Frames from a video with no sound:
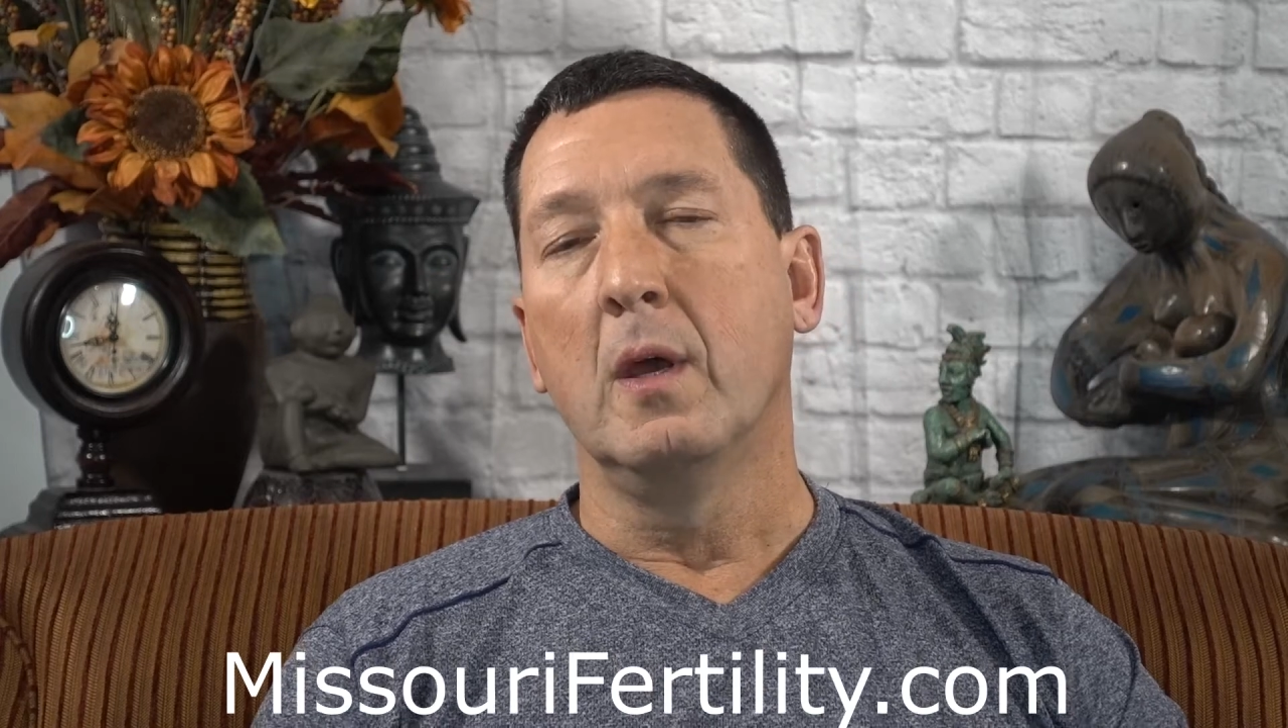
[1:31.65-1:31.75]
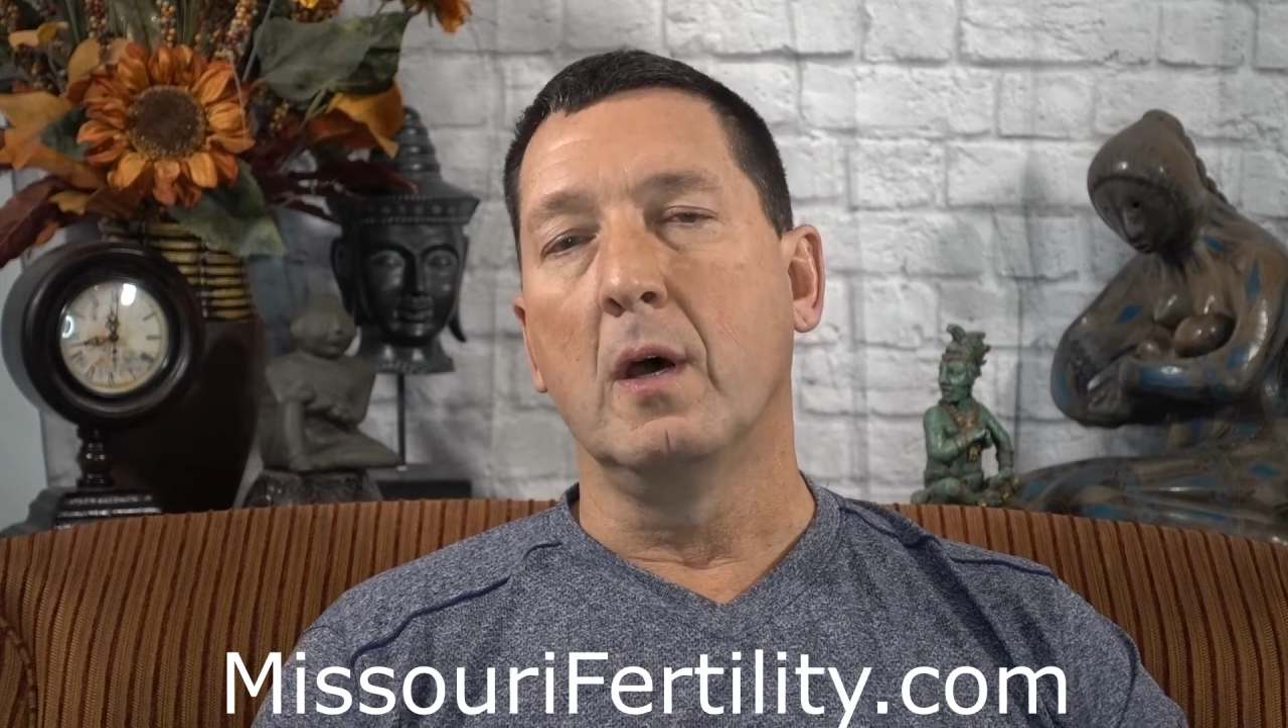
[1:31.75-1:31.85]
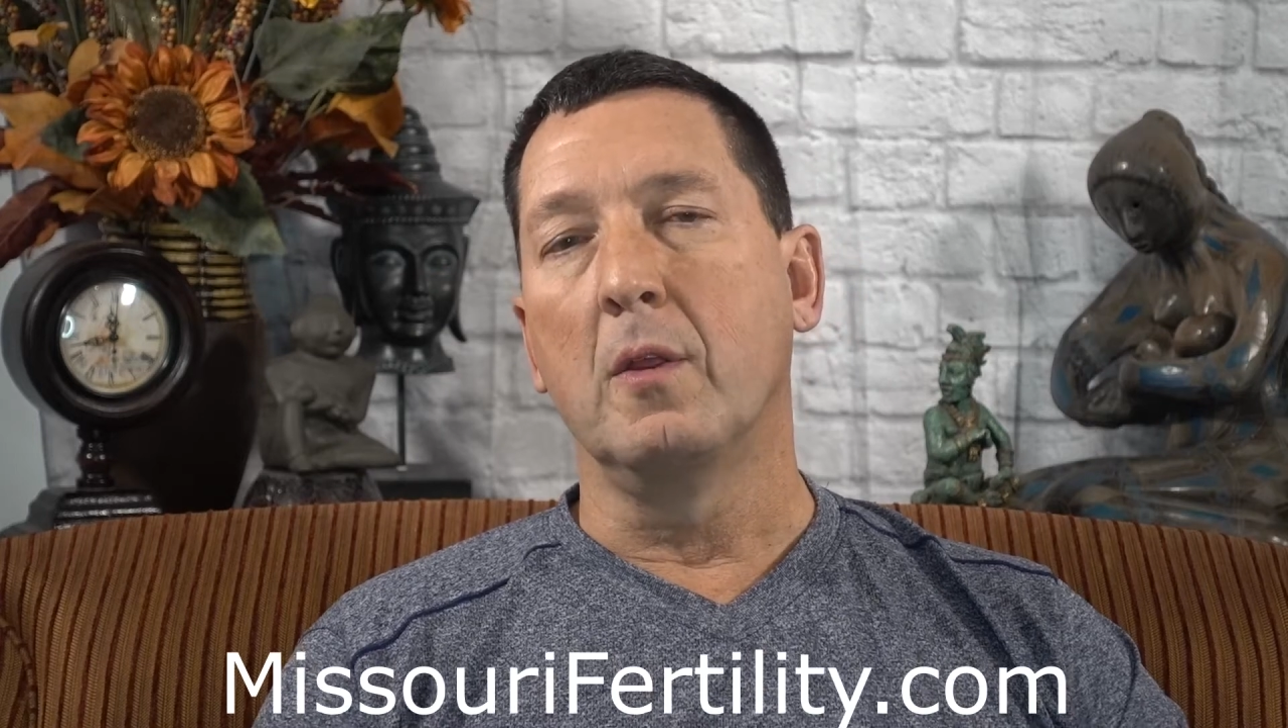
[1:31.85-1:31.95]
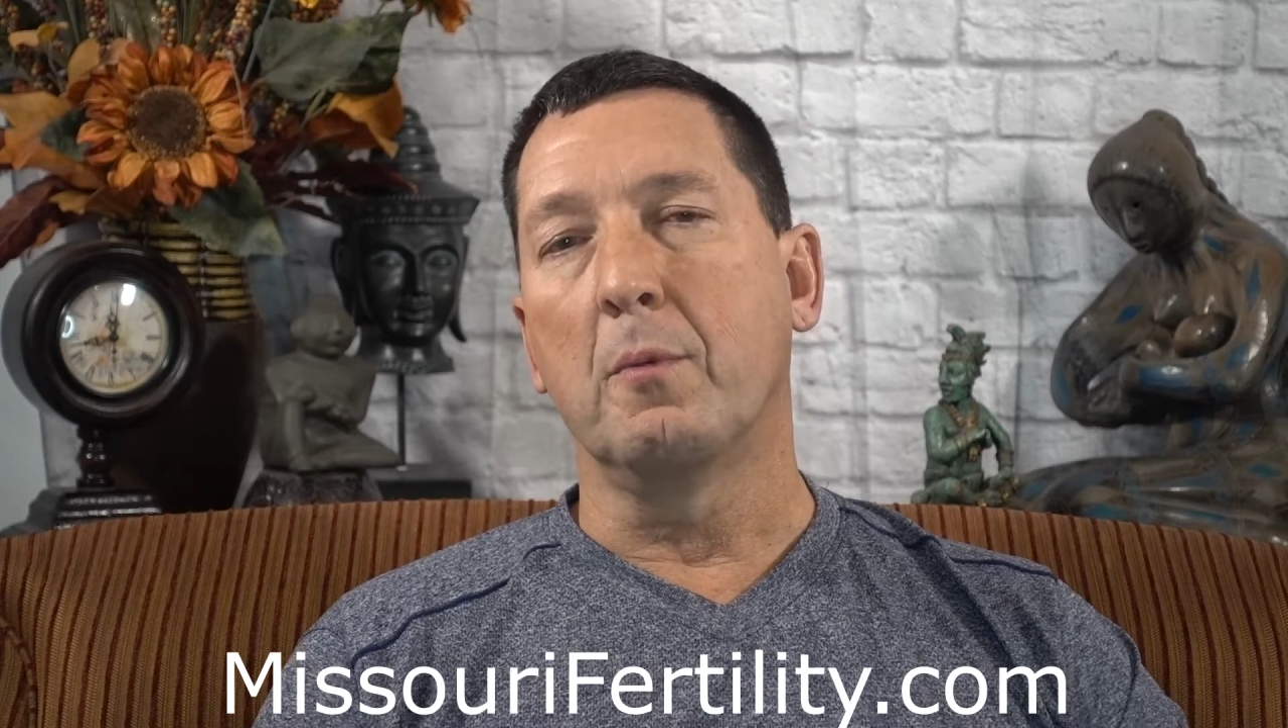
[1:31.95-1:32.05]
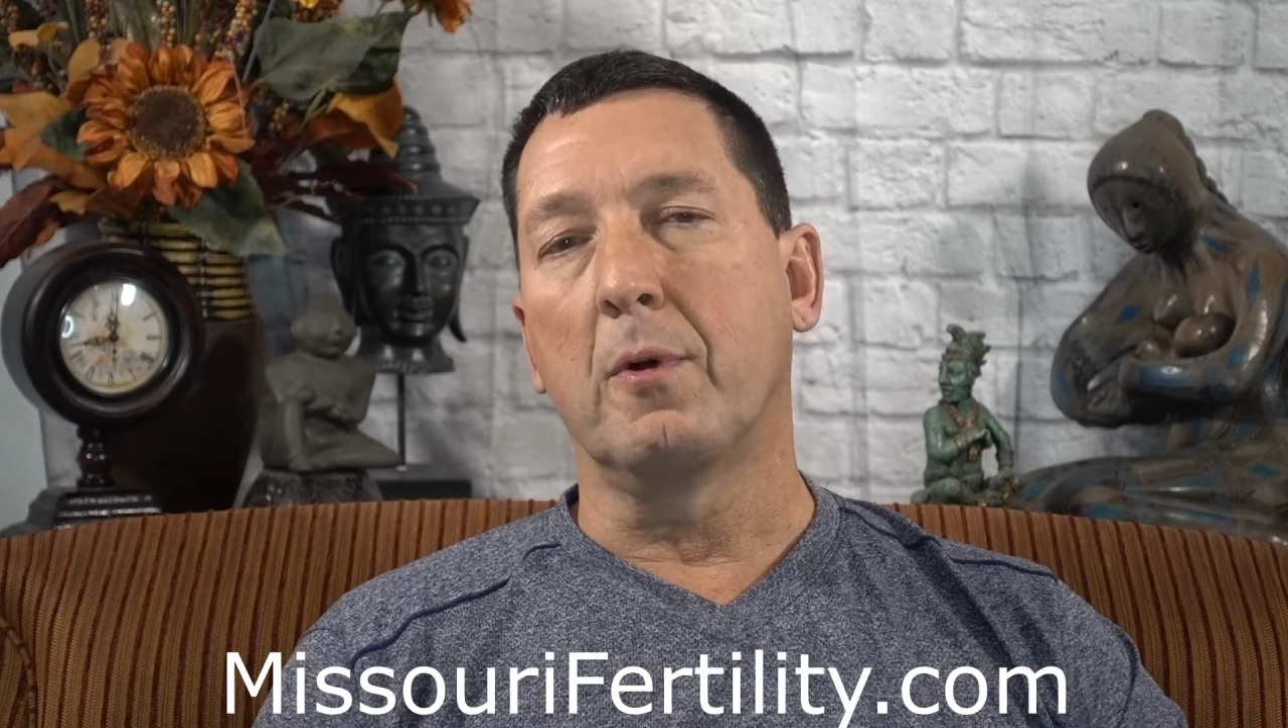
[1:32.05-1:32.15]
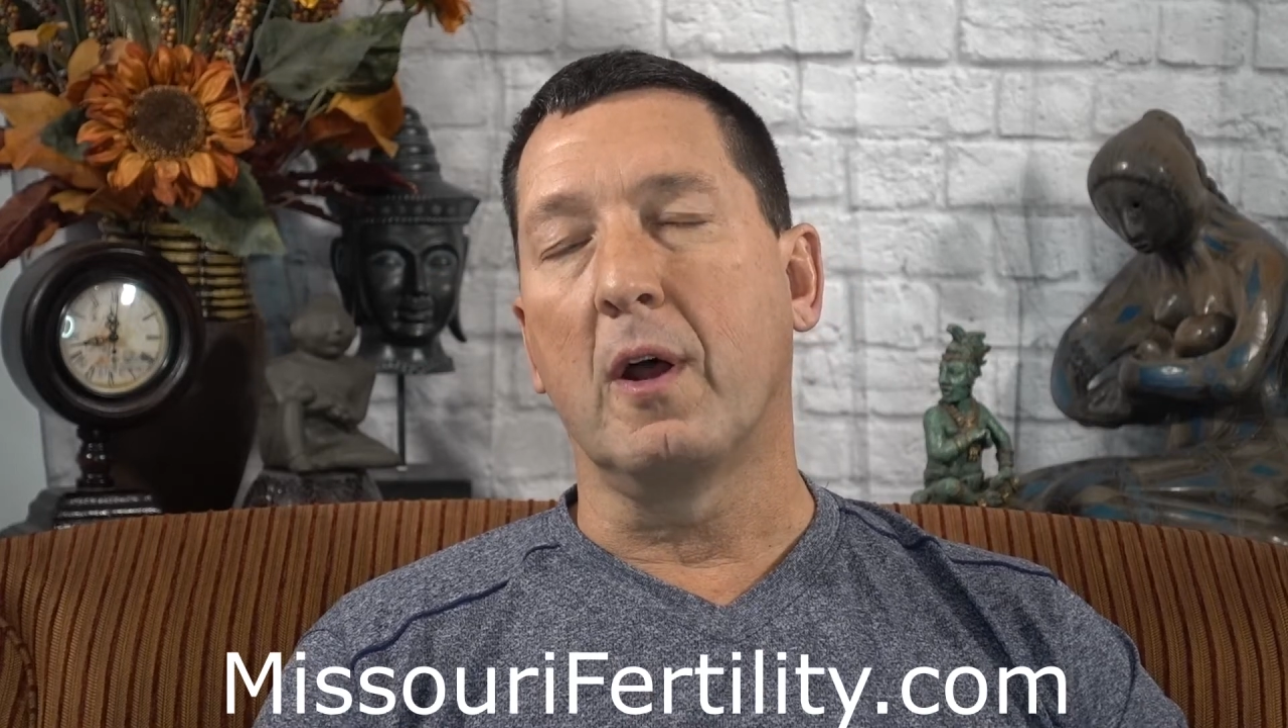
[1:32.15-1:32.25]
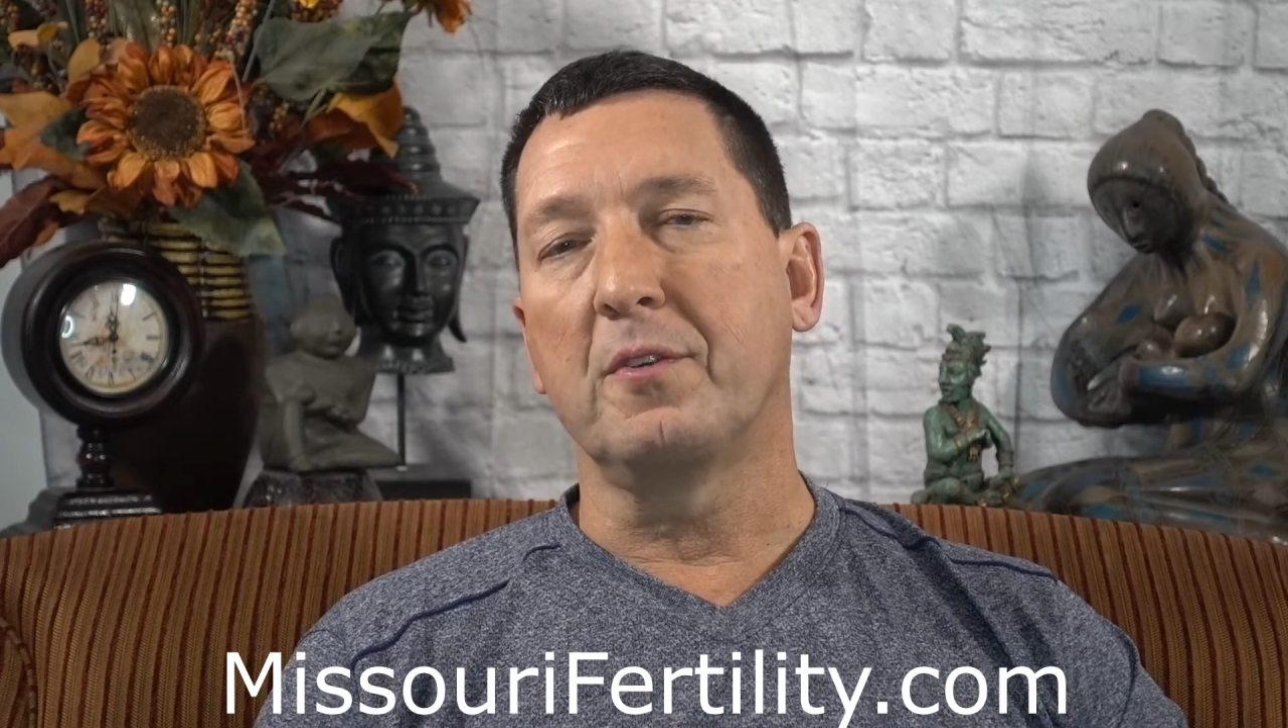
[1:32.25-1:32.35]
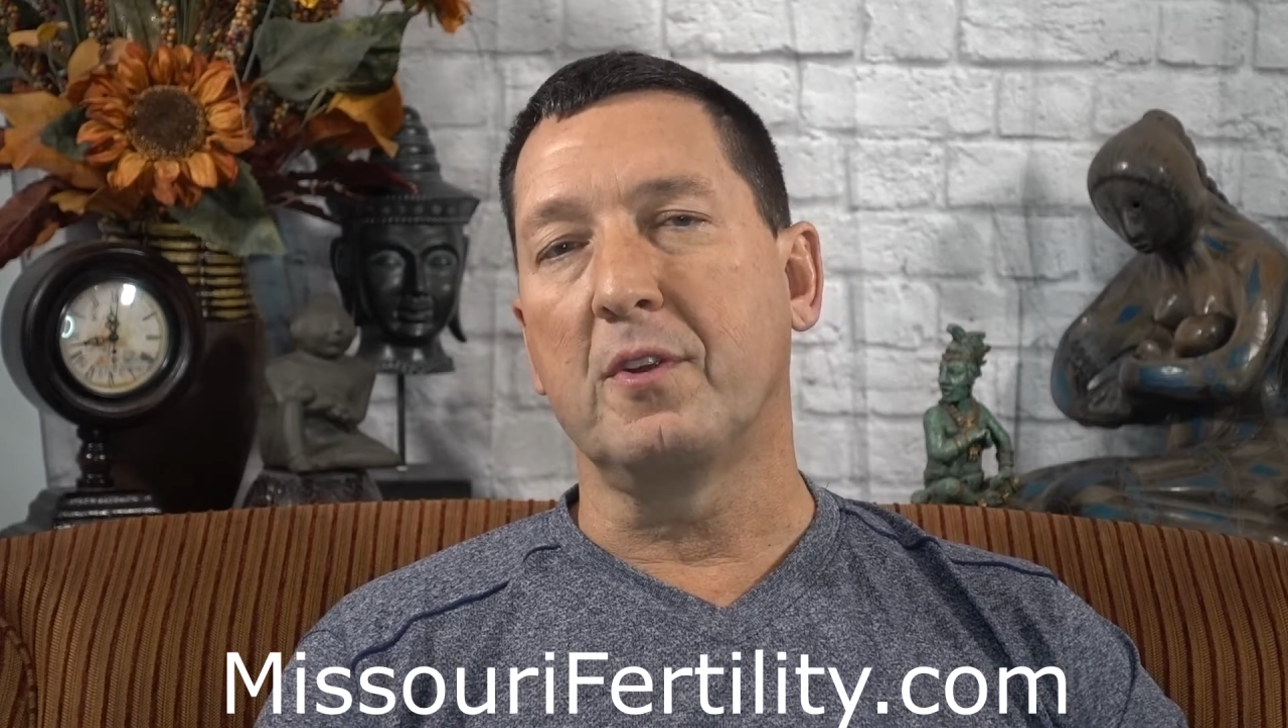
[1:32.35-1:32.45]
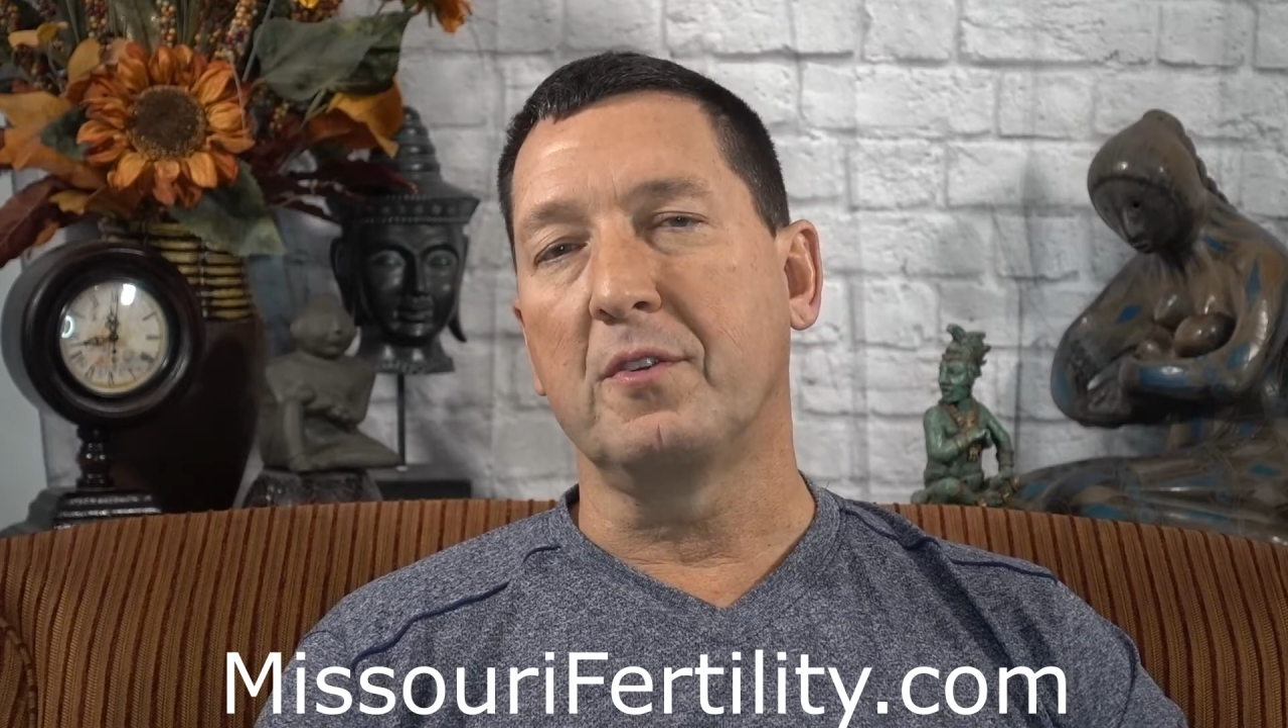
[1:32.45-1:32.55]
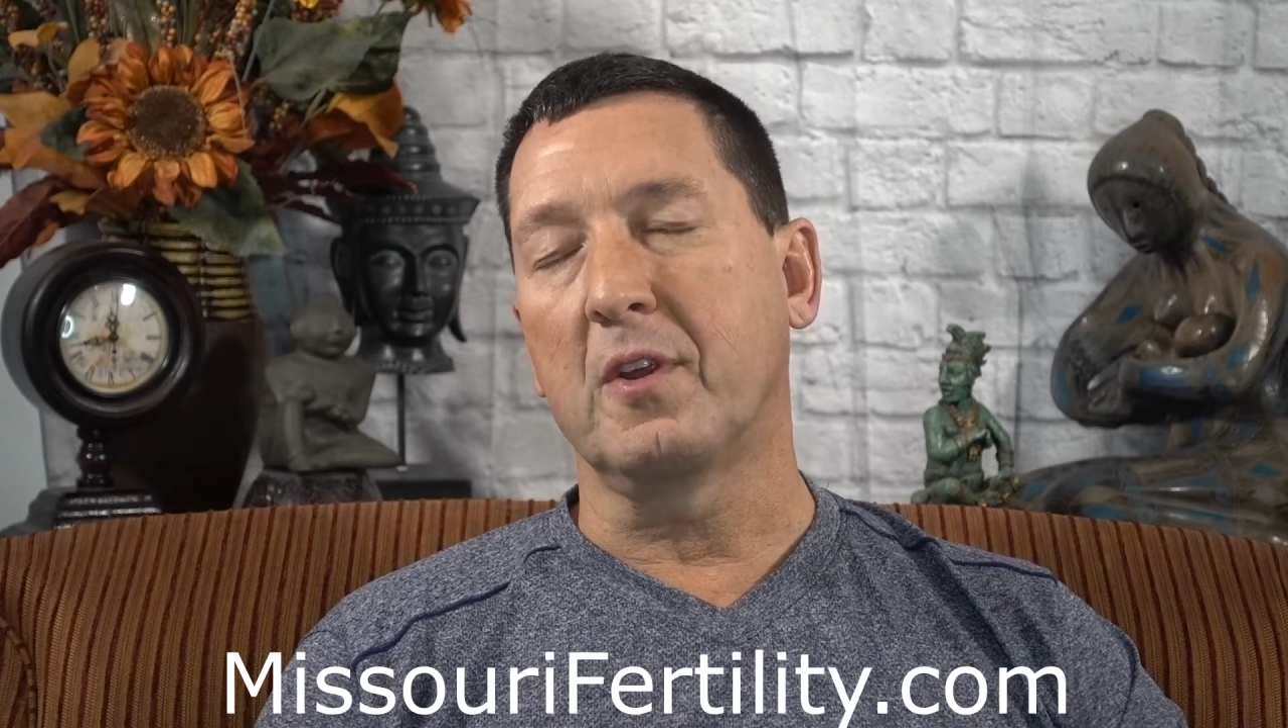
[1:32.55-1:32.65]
Uh, the process